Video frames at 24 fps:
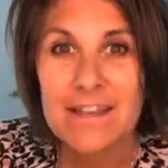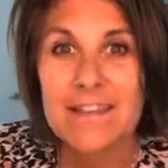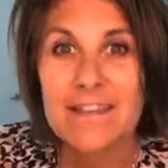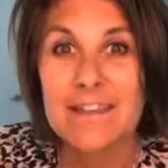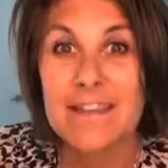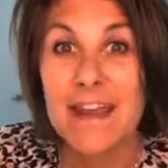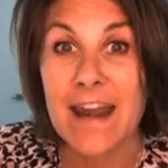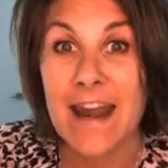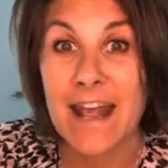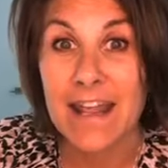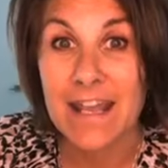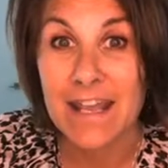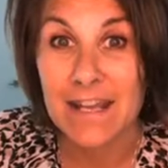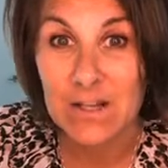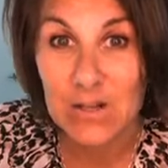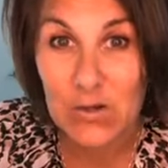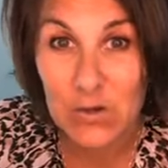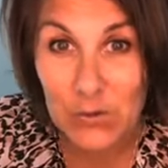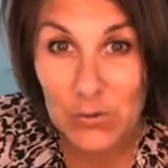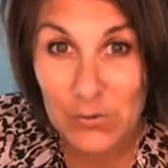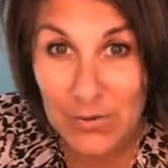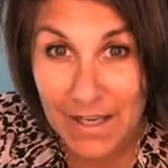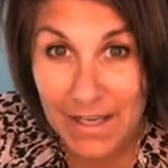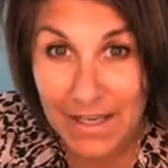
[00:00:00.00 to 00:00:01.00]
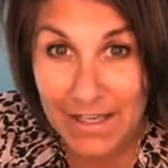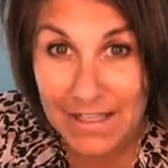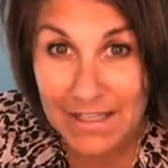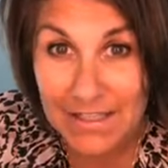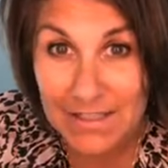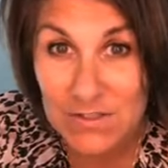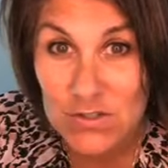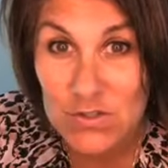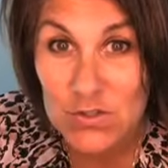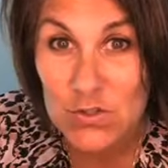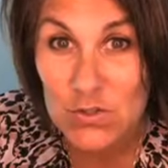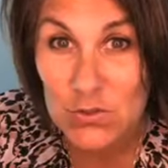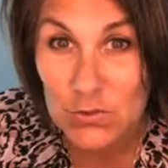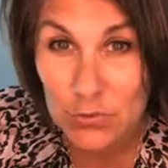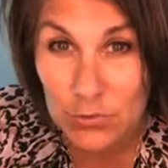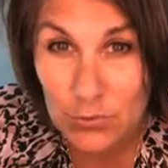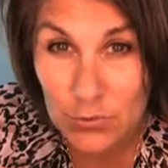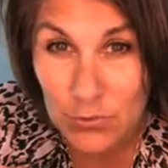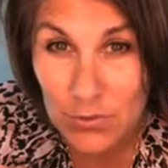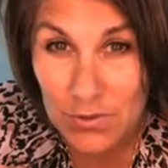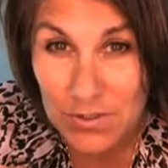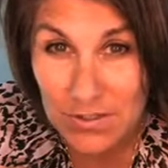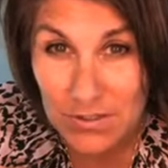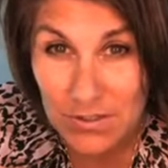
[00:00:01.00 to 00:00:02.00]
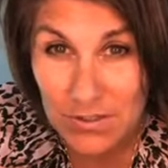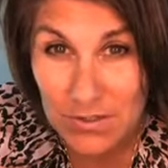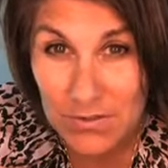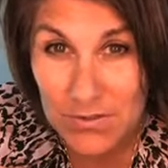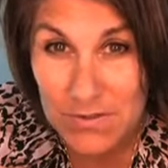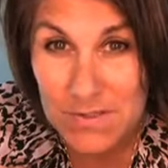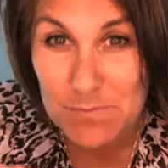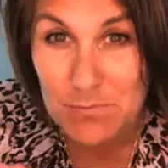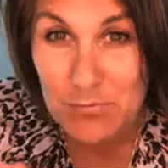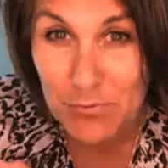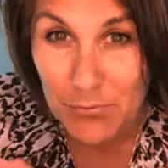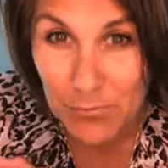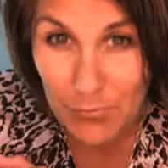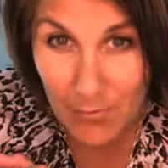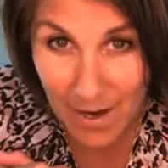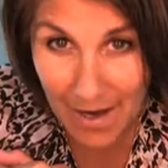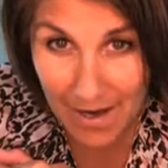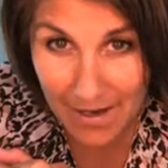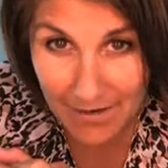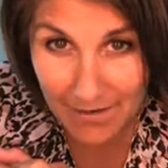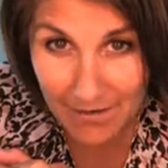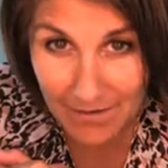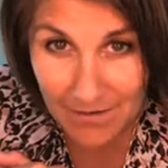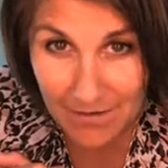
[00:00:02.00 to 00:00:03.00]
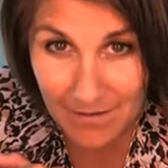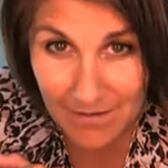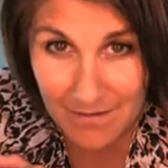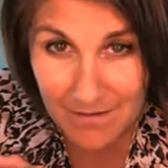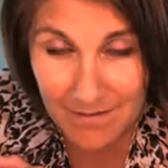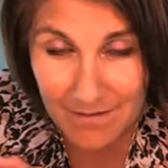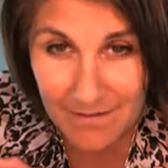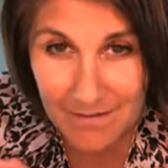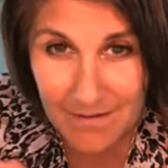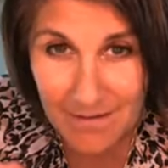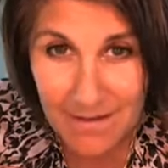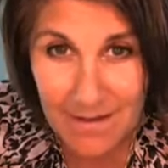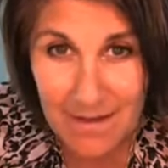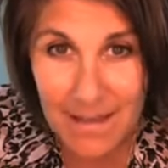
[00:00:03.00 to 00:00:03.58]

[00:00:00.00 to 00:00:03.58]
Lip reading: that I had created 2 years prior.